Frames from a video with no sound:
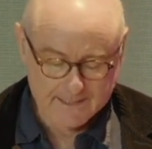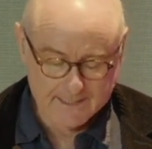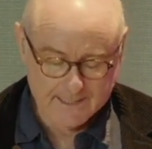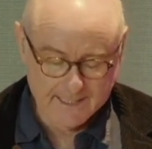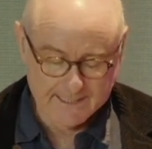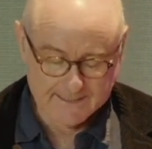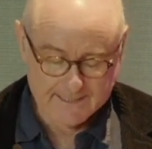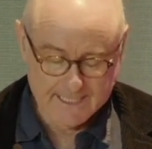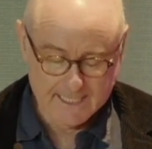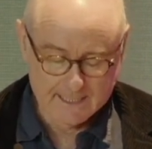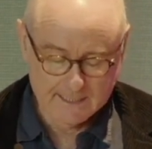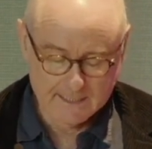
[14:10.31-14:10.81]

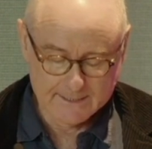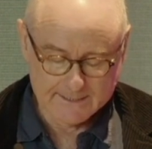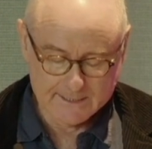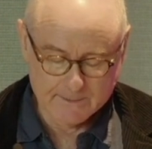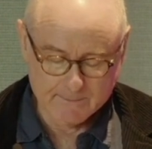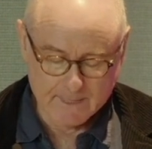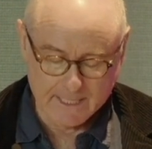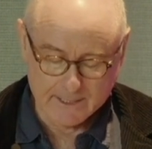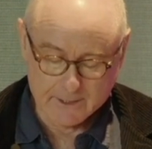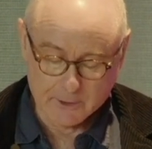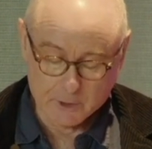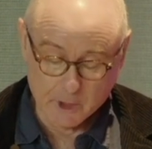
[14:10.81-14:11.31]
I'd now like to
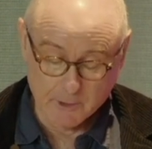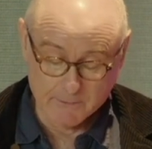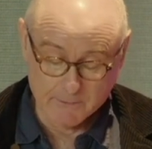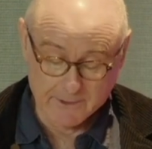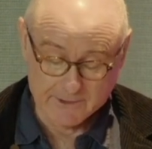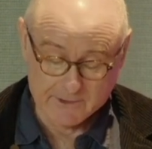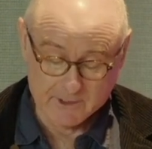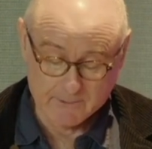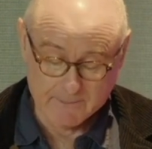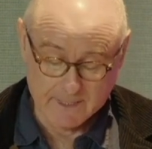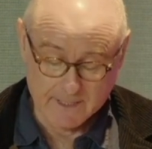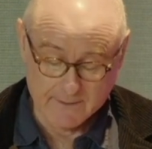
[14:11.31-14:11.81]
make a
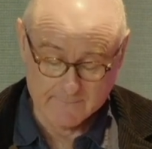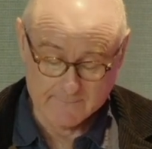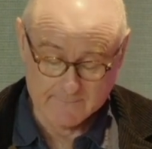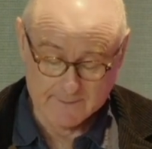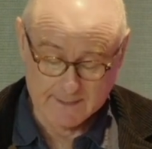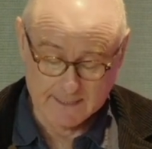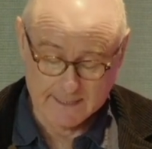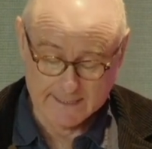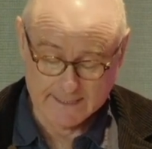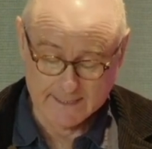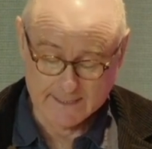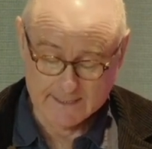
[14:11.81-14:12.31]
comment about
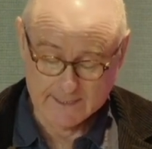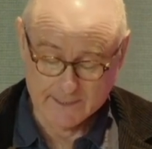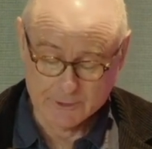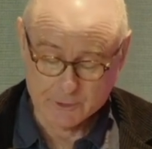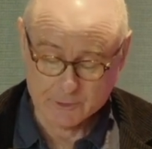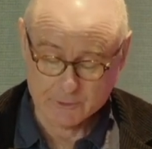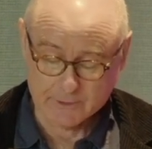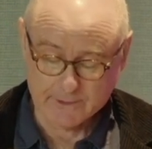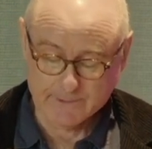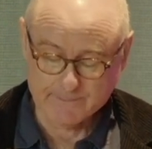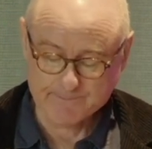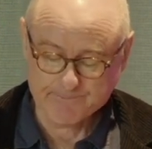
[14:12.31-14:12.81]
the lucky
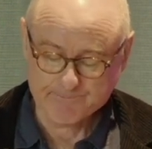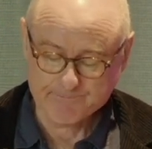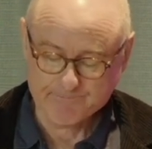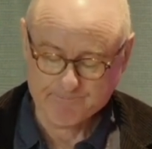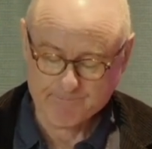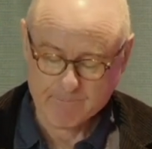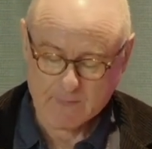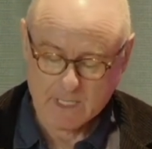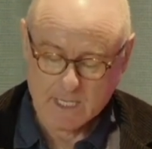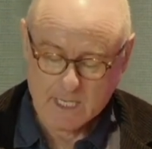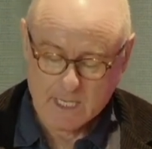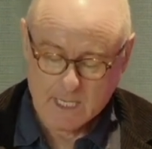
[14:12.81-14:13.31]
country.
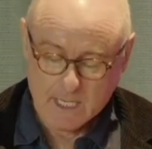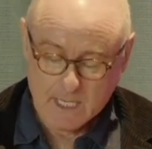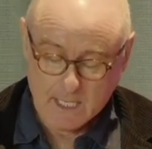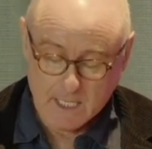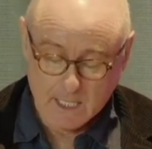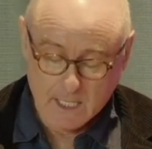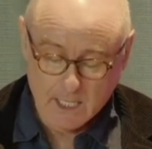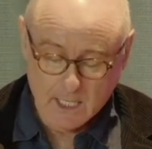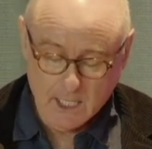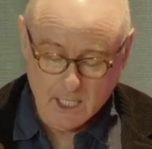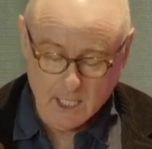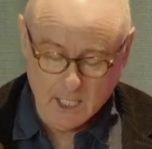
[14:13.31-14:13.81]

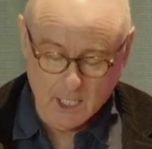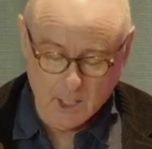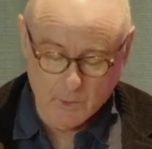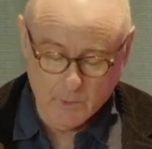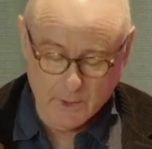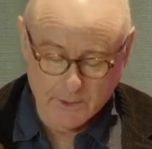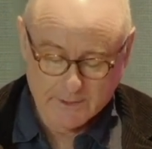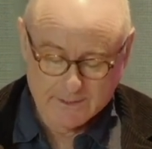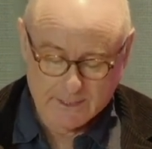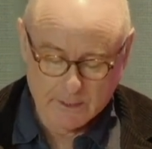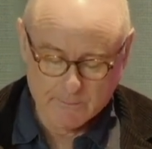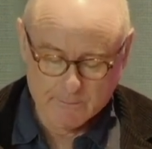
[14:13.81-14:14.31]
I
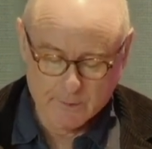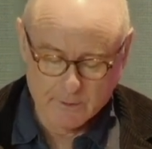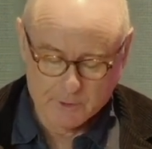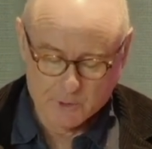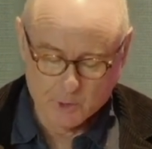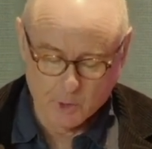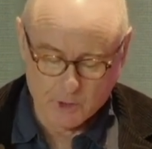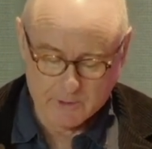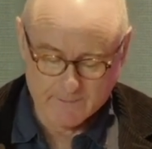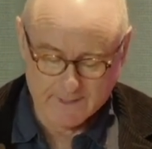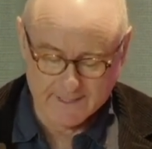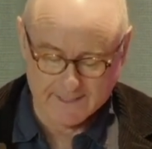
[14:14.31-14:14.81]
won't
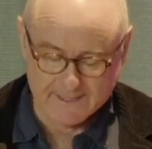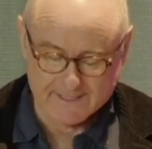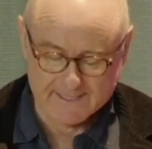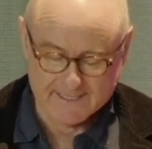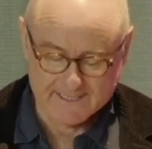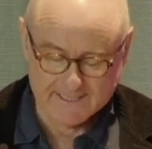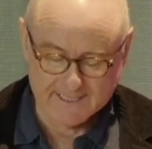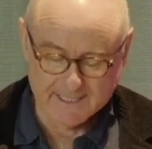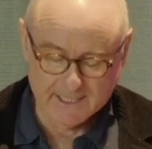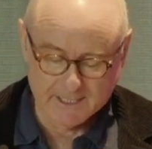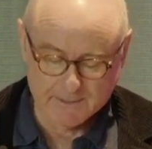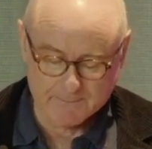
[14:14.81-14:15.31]
talk about its
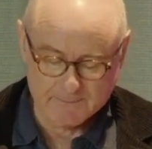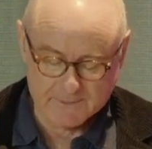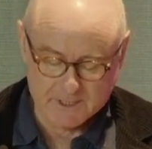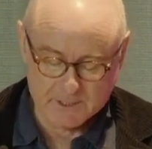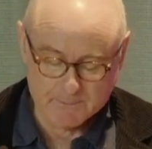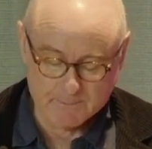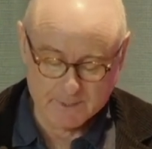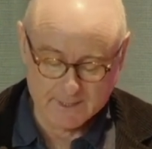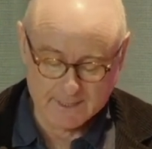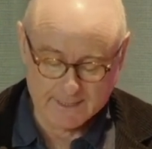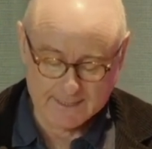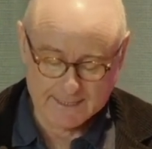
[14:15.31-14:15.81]
themes,
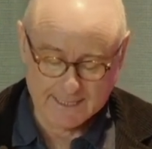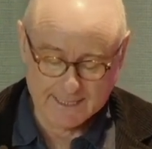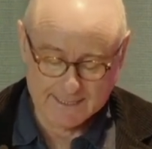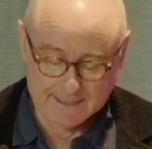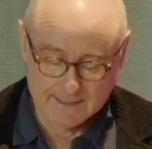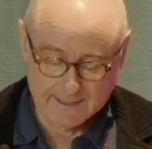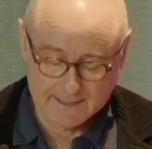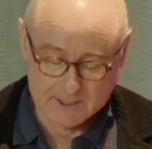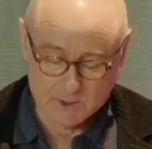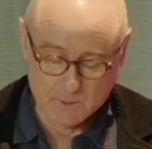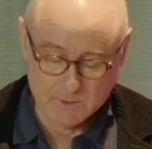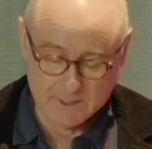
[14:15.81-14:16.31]
but I'd
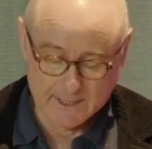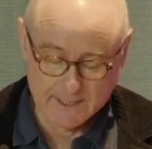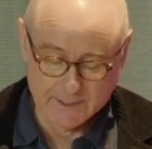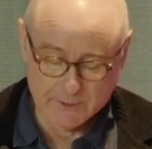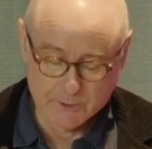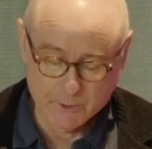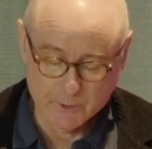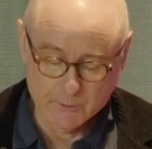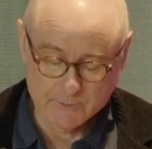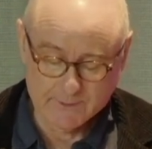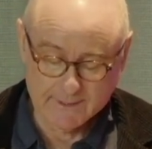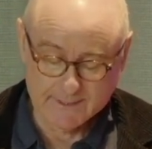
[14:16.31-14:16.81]
like to
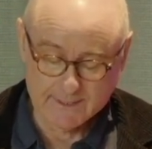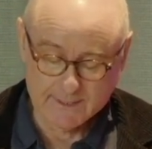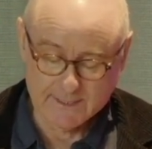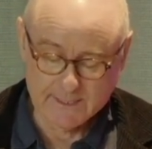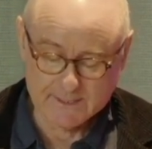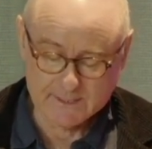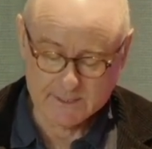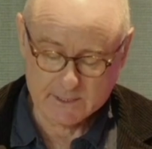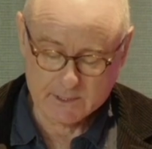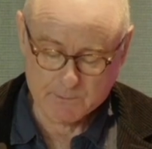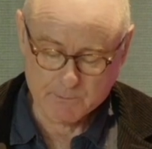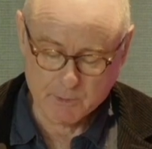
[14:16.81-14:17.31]
argue that it
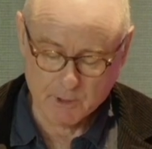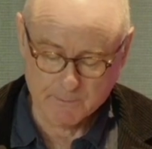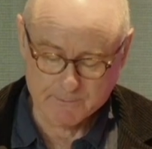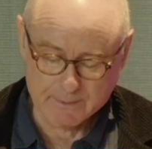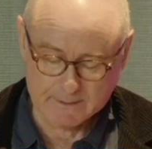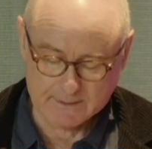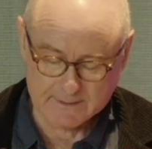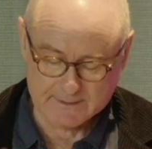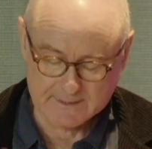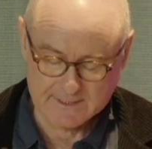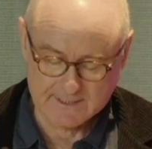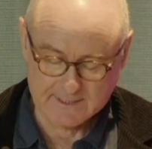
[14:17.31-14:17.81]
isn't
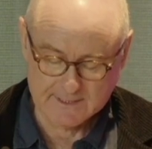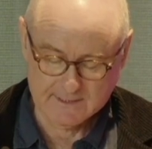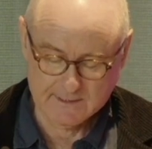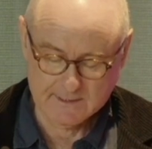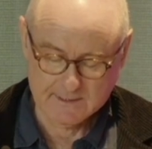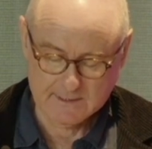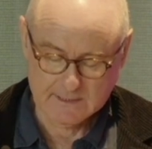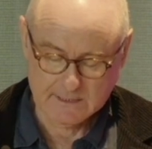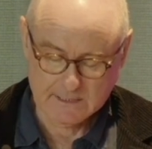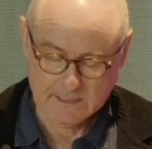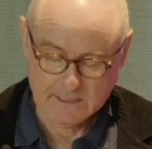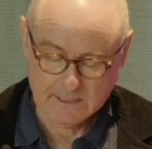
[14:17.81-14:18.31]
populist.
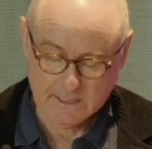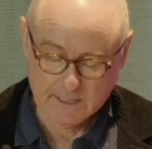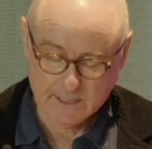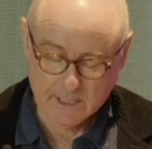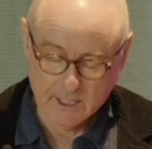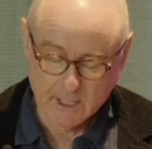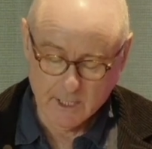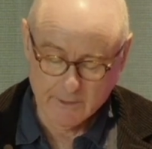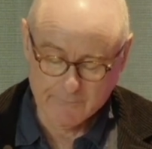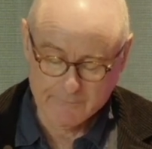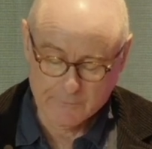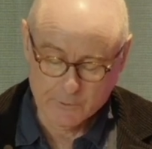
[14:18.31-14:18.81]

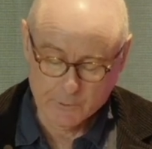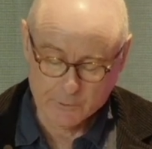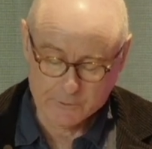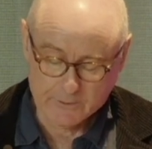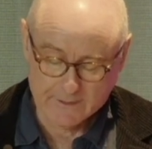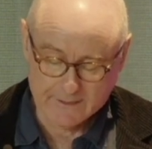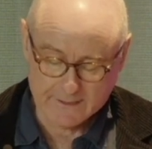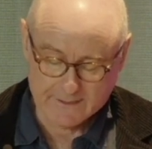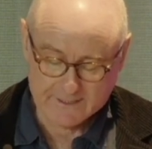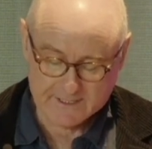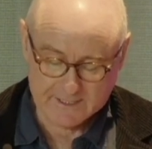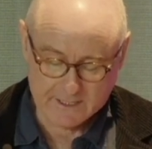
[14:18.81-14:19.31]
A few
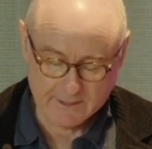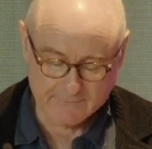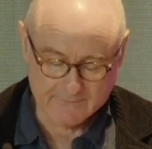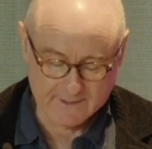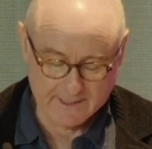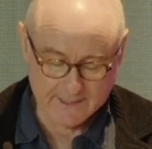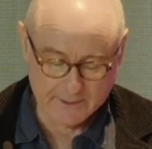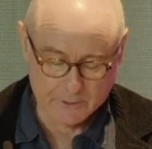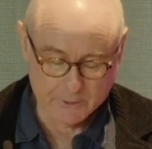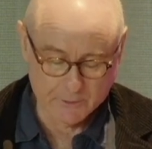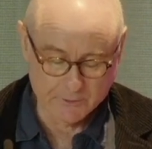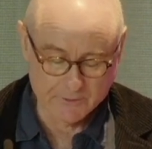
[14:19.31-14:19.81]
critics have
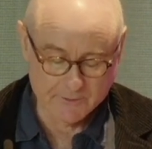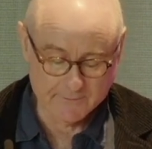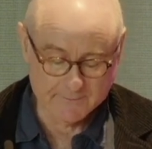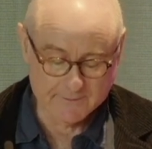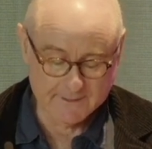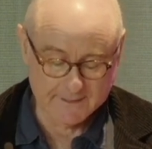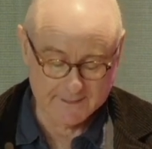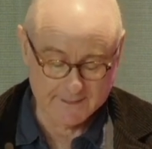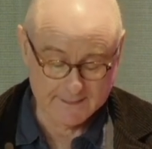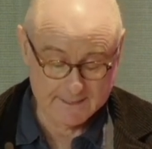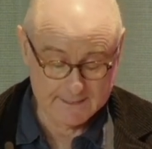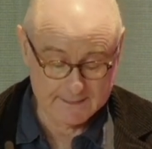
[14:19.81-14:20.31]
argued
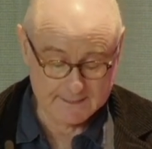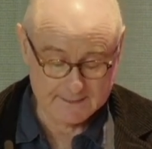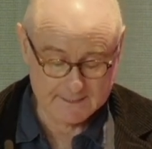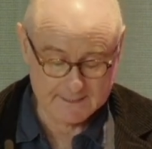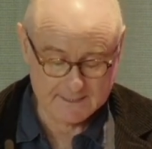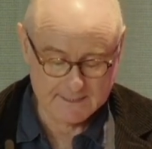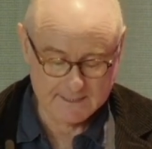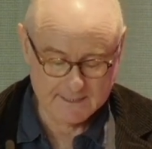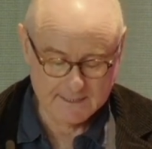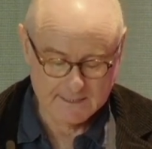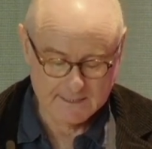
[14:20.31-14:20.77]
that it is.